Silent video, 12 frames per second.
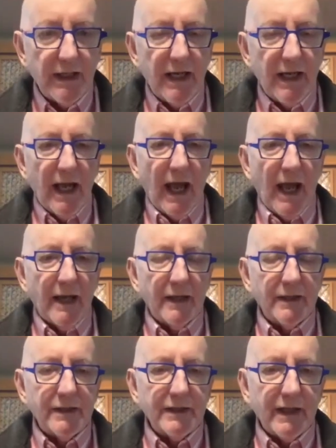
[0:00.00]

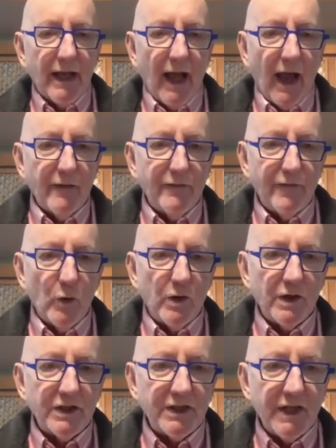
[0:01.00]
And I
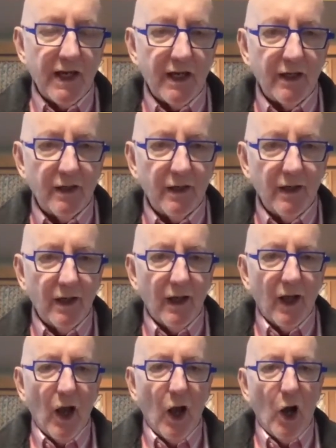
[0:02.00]
focused in
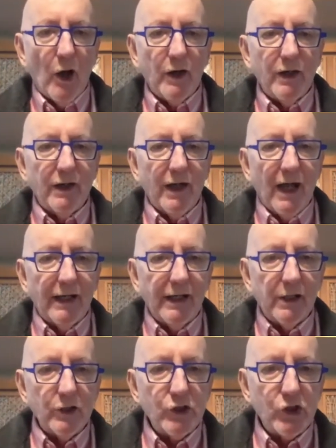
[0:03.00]
on a
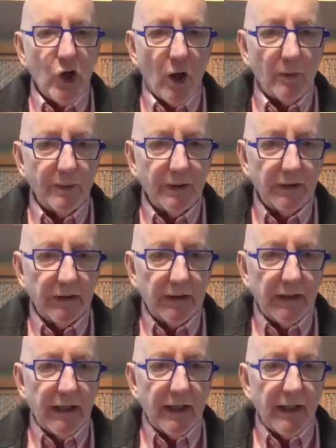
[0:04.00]
little shop
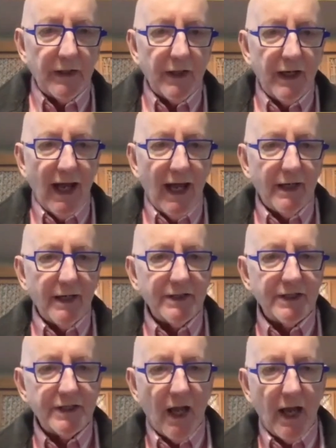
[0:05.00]
that had a
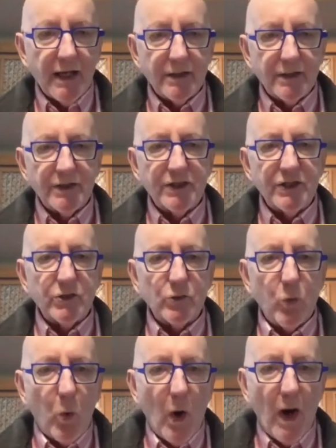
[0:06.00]
sign
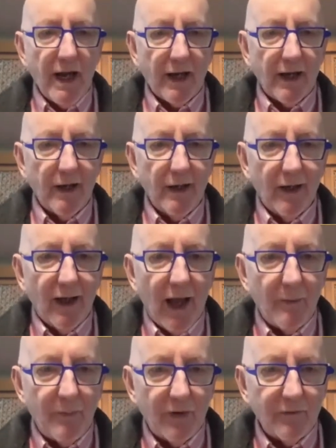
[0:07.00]
swaying
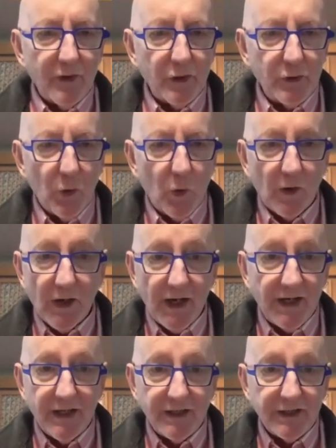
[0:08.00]
above the door, and
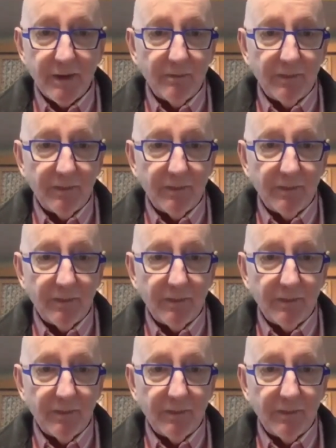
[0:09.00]
it simply